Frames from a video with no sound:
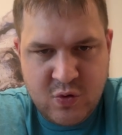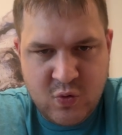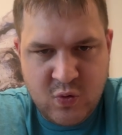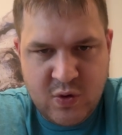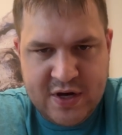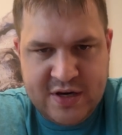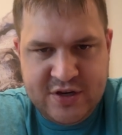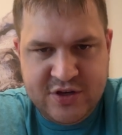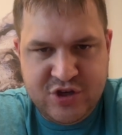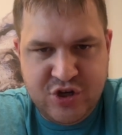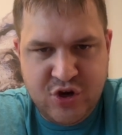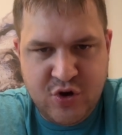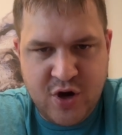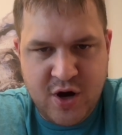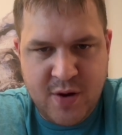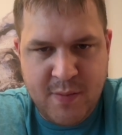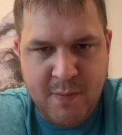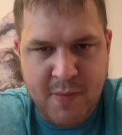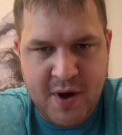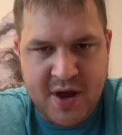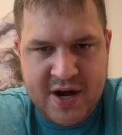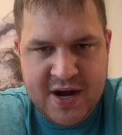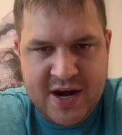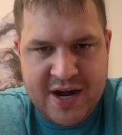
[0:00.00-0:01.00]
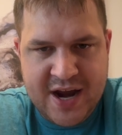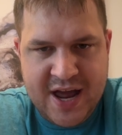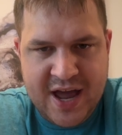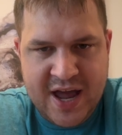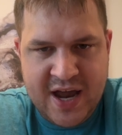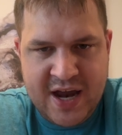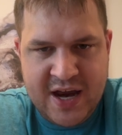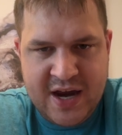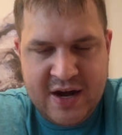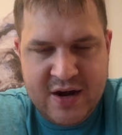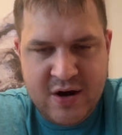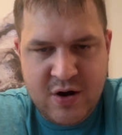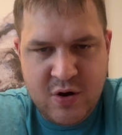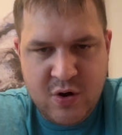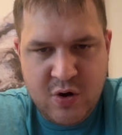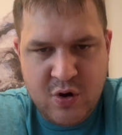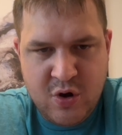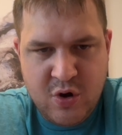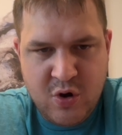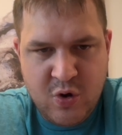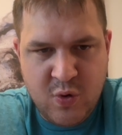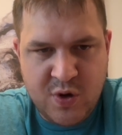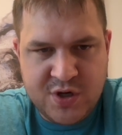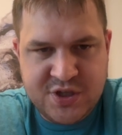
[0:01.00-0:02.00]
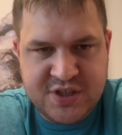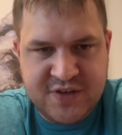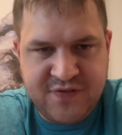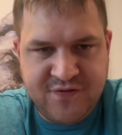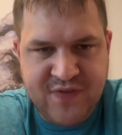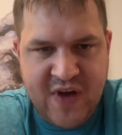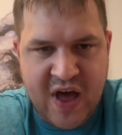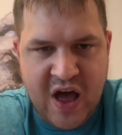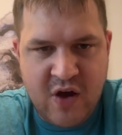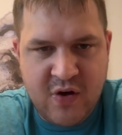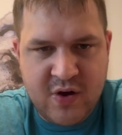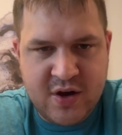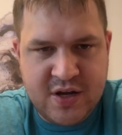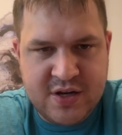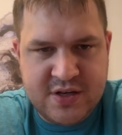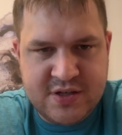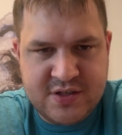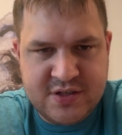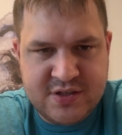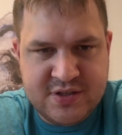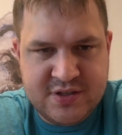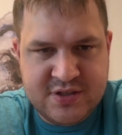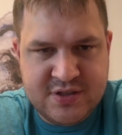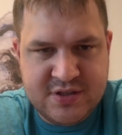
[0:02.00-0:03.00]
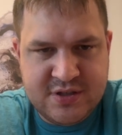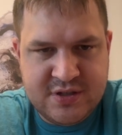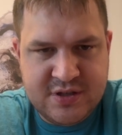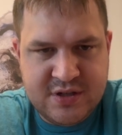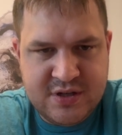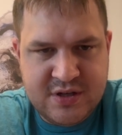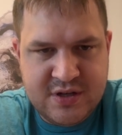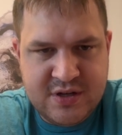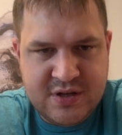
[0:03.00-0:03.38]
Week two on a Monday night, which the Falcons.